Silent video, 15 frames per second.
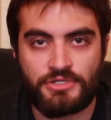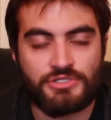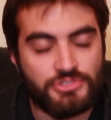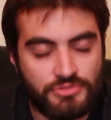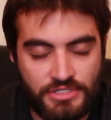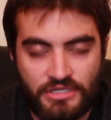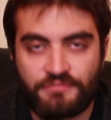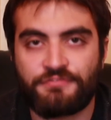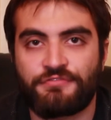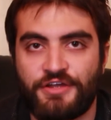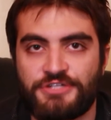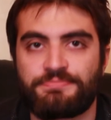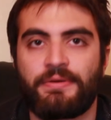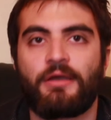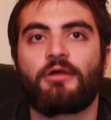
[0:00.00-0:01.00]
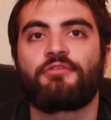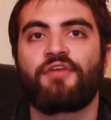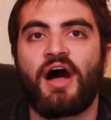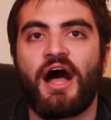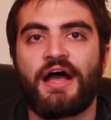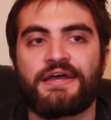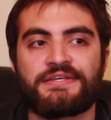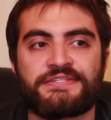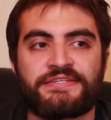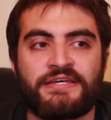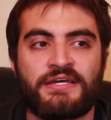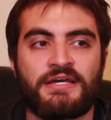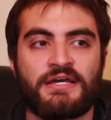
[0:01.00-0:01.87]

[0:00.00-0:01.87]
because you need a fresh pair of eyes.